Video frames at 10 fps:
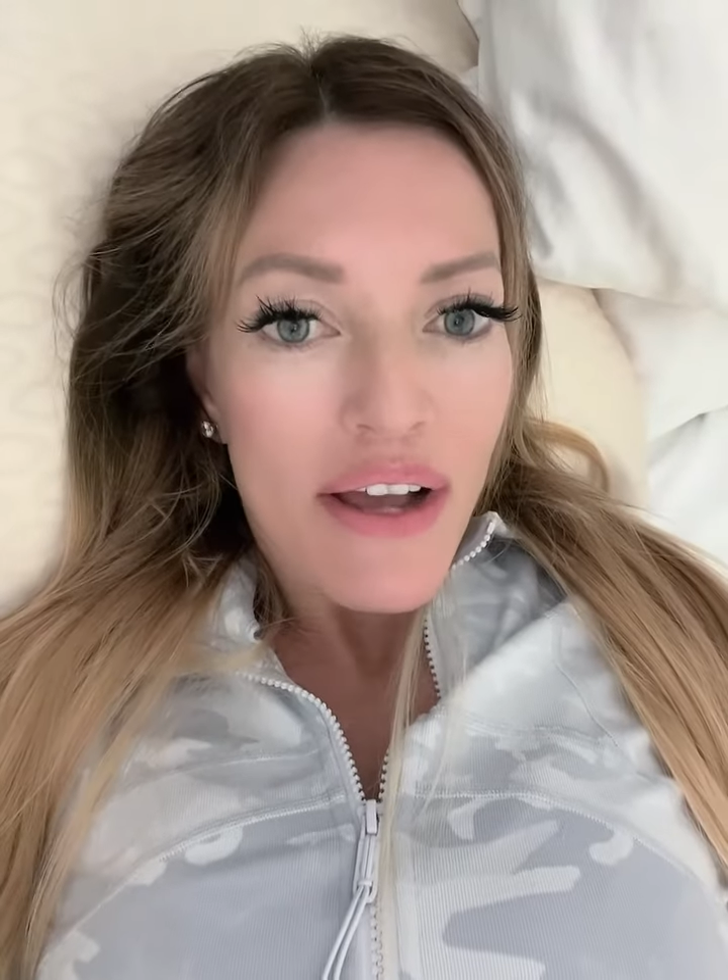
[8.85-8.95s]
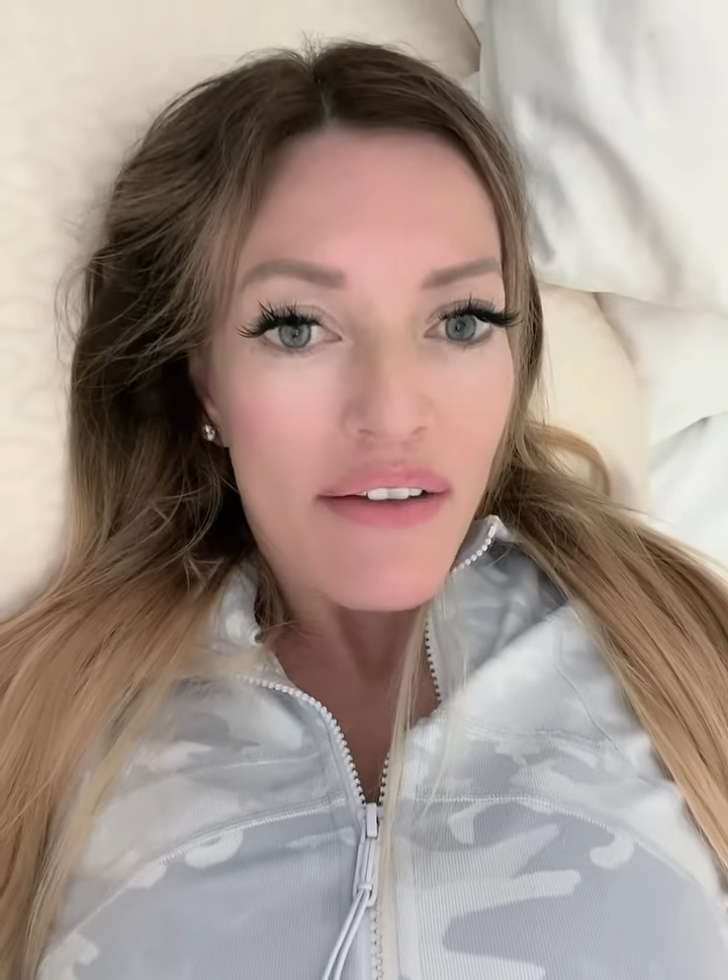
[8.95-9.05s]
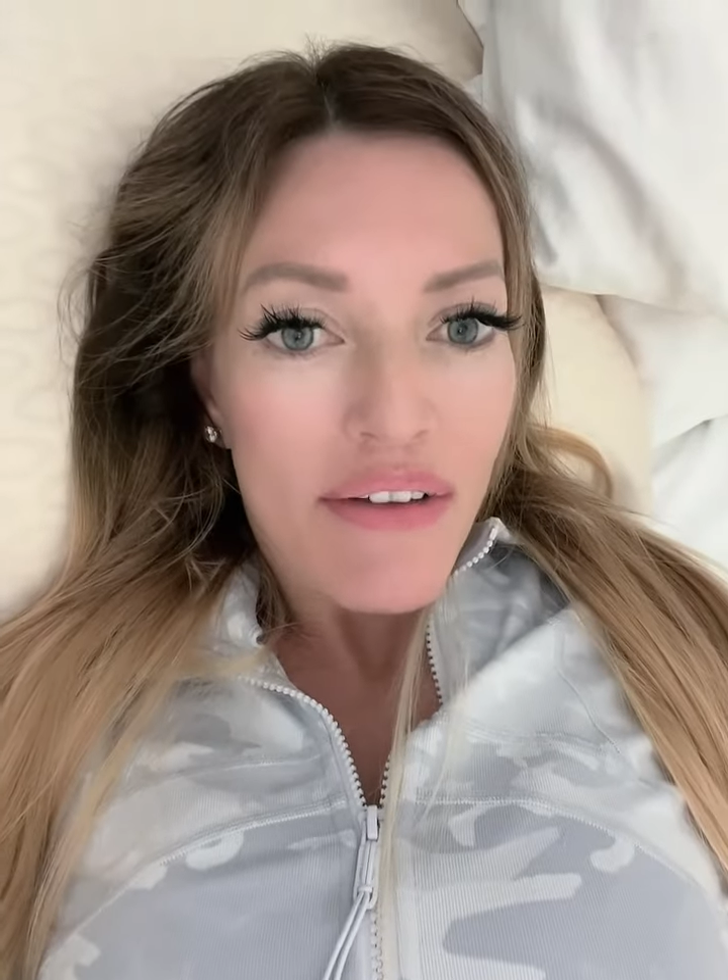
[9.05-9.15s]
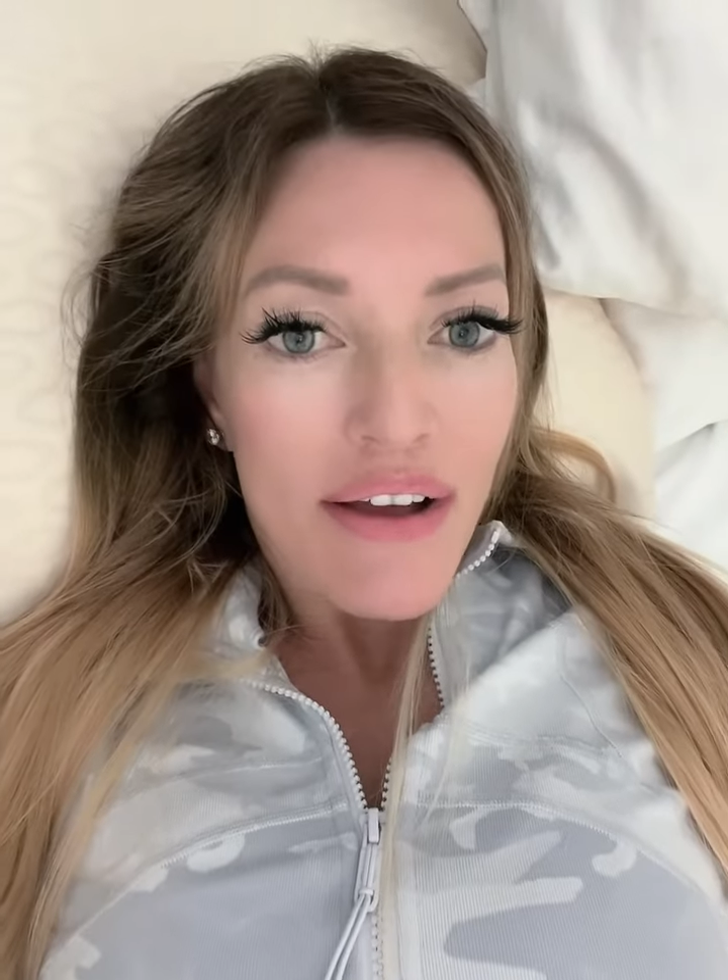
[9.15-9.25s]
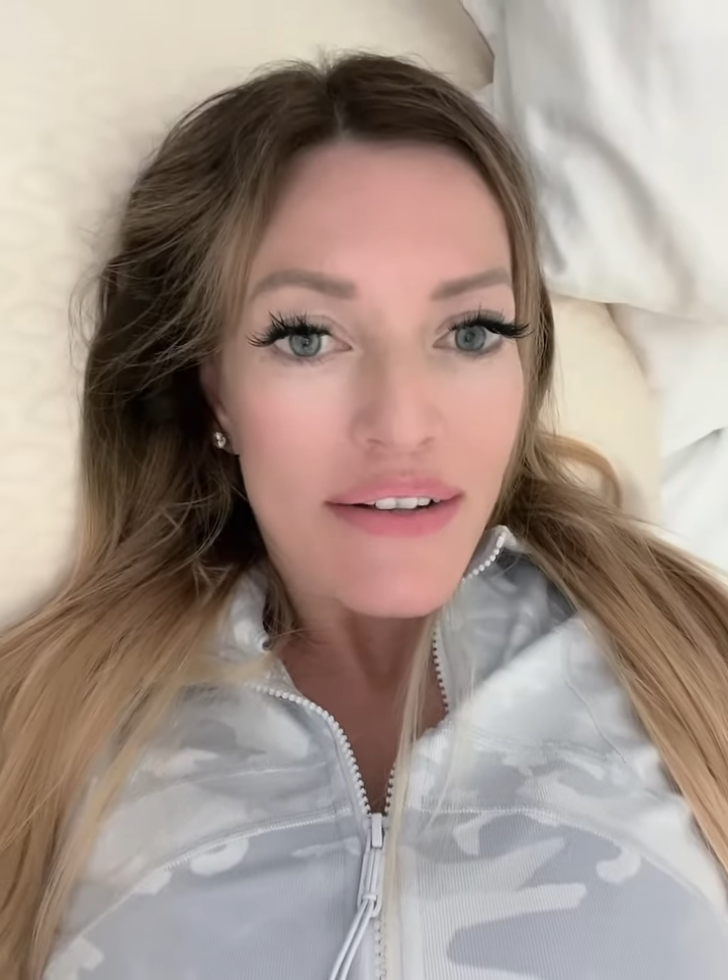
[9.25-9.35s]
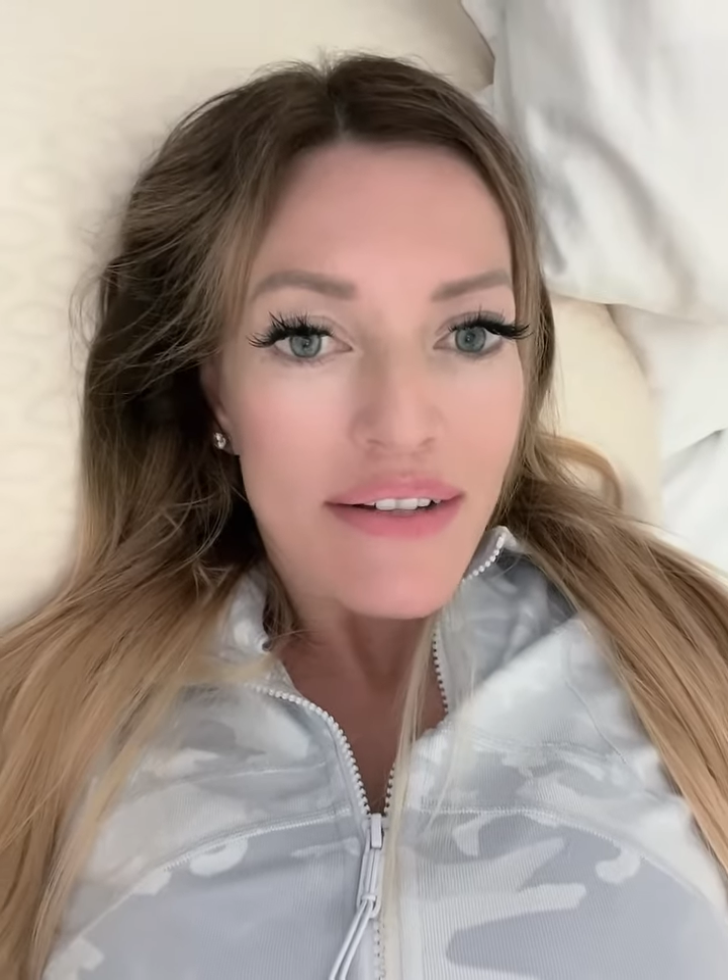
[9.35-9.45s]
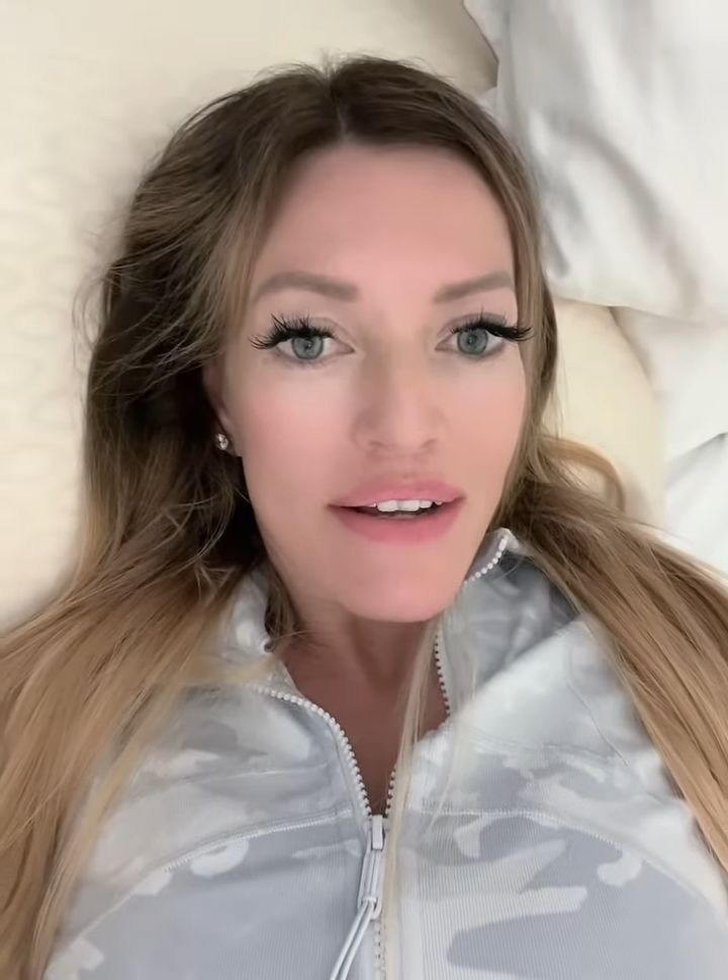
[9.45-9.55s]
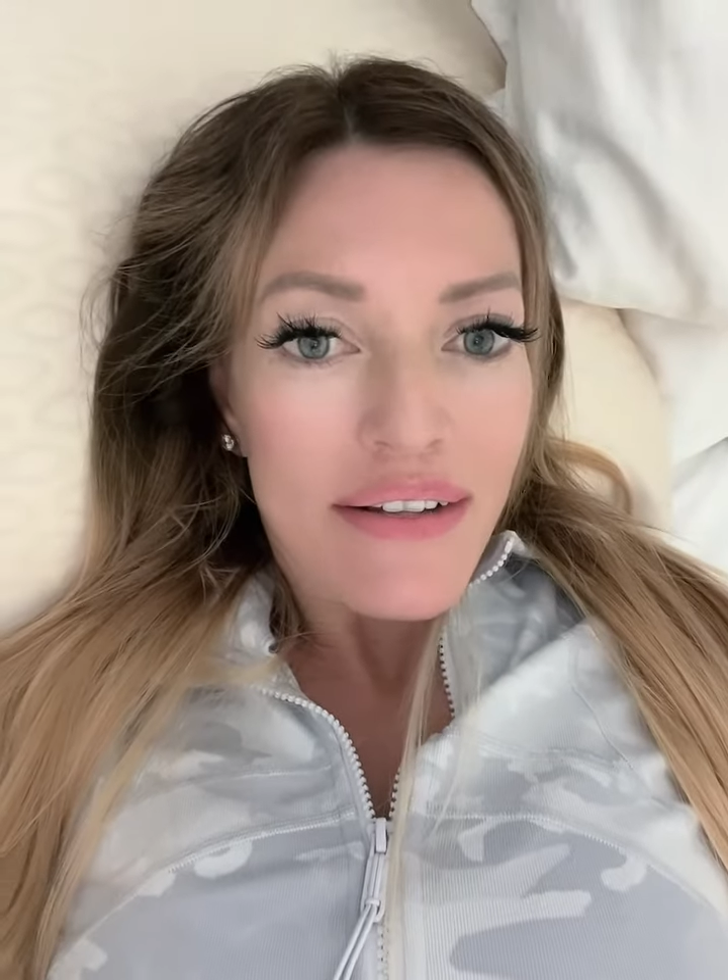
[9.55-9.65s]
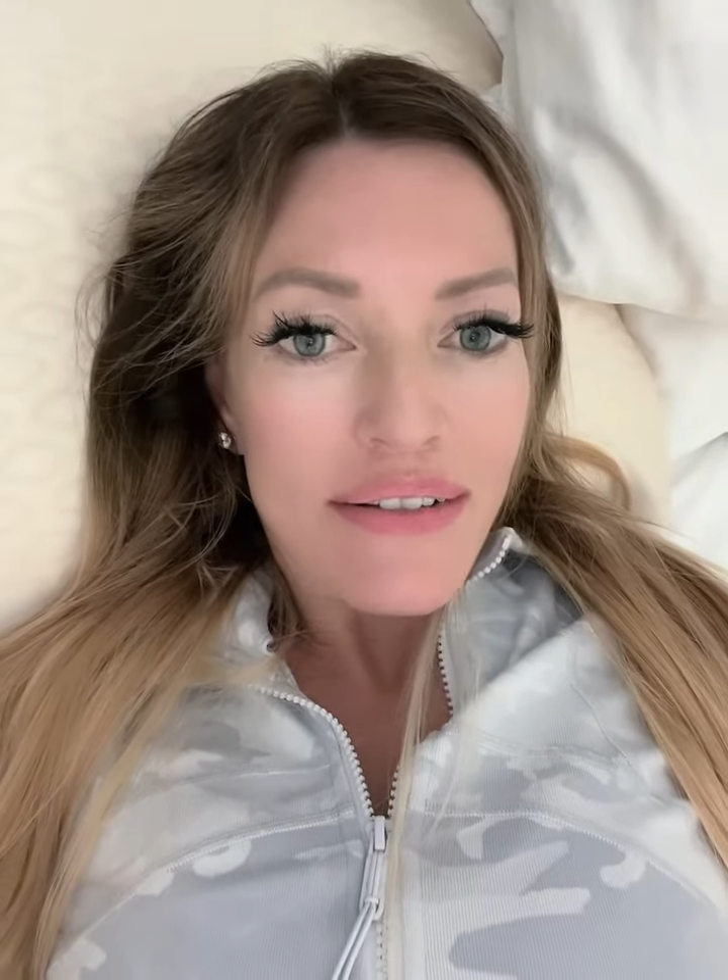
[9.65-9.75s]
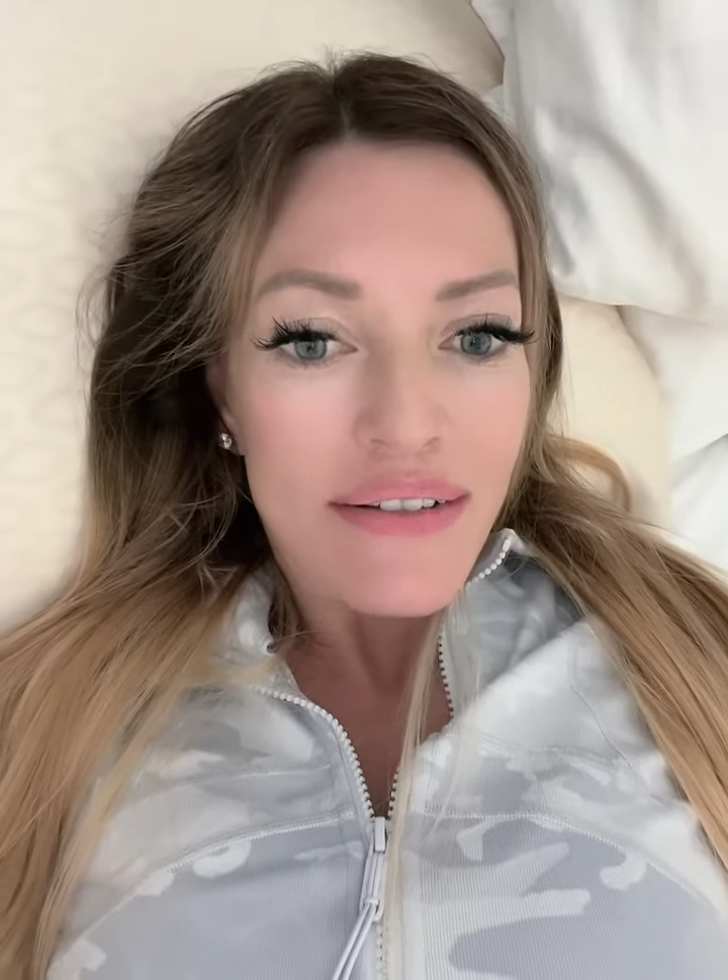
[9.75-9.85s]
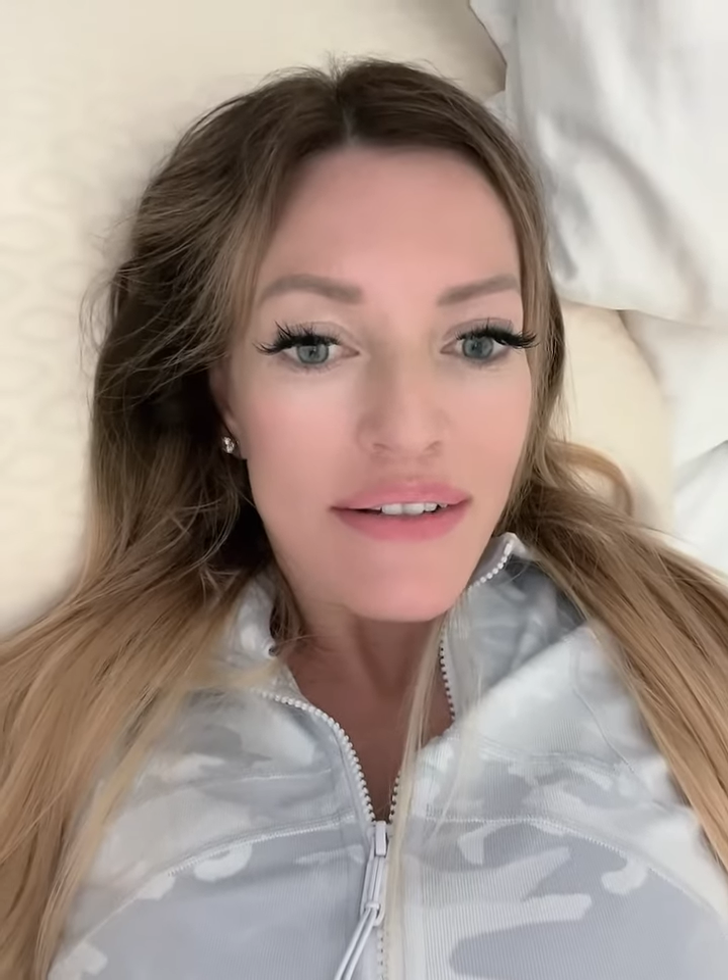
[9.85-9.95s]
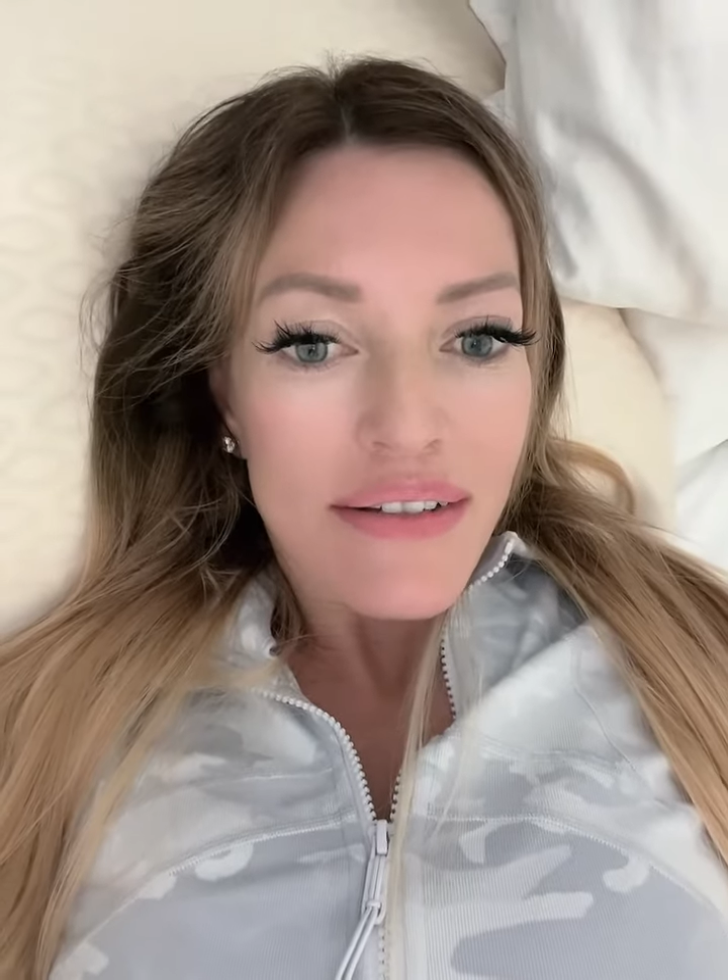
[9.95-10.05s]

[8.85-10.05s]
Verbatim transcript: I've had done